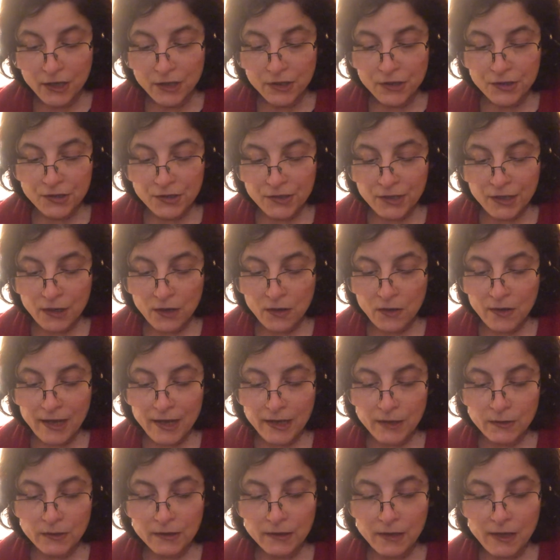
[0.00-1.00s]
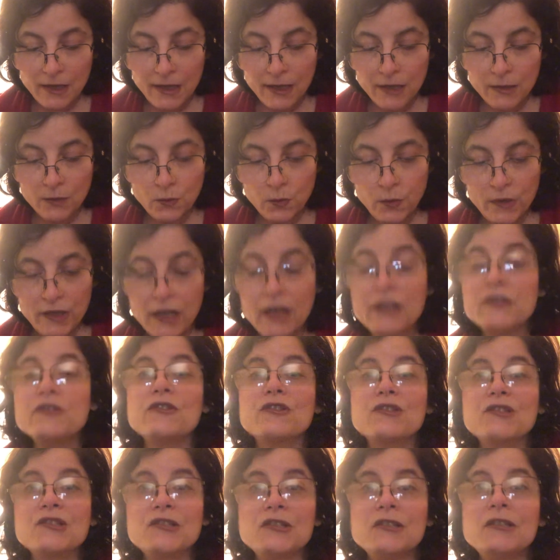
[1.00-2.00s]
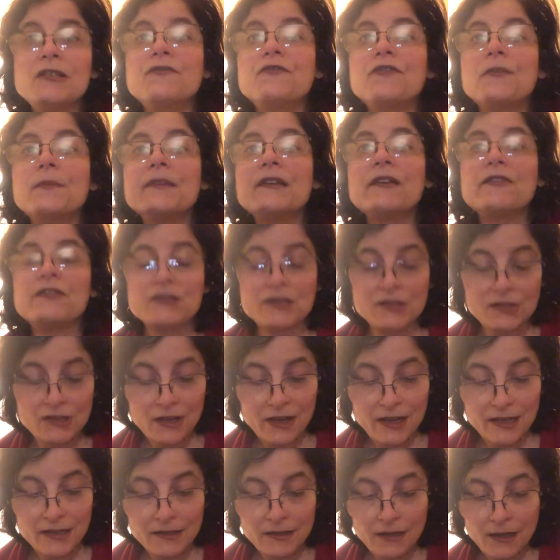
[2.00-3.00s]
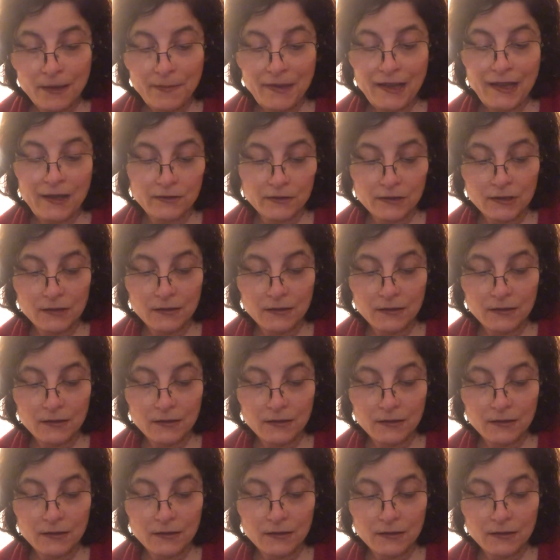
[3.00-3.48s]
So, and we understood from the other side about